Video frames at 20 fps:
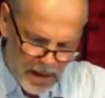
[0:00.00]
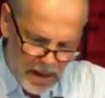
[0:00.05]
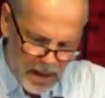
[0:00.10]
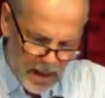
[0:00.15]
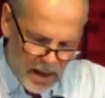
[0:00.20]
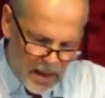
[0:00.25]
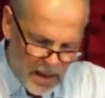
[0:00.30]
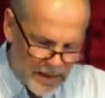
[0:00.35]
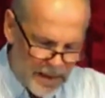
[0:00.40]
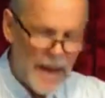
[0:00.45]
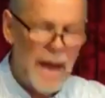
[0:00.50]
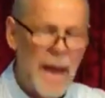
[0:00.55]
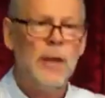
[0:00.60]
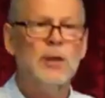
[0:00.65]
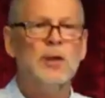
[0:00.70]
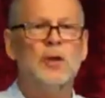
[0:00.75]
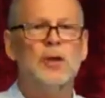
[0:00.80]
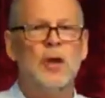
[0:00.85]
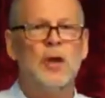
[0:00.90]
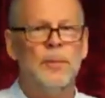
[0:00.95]
that how you
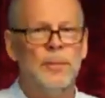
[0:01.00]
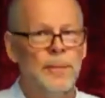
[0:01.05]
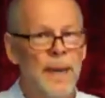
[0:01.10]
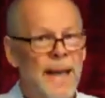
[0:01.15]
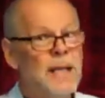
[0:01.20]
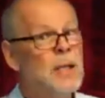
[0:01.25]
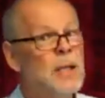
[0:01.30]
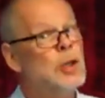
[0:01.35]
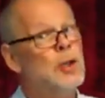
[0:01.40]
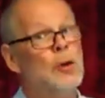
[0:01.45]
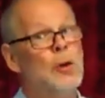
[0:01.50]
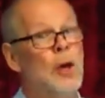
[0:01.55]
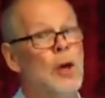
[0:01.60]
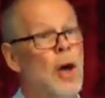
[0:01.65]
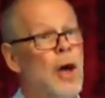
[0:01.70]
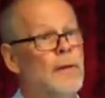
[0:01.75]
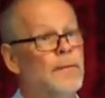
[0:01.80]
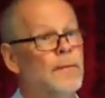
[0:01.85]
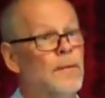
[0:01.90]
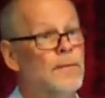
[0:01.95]
commence your
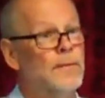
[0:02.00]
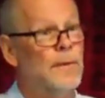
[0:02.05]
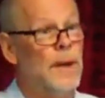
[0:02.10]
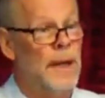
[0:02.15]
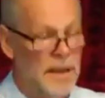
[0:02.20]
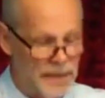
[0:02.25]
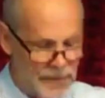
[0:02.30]
life of faith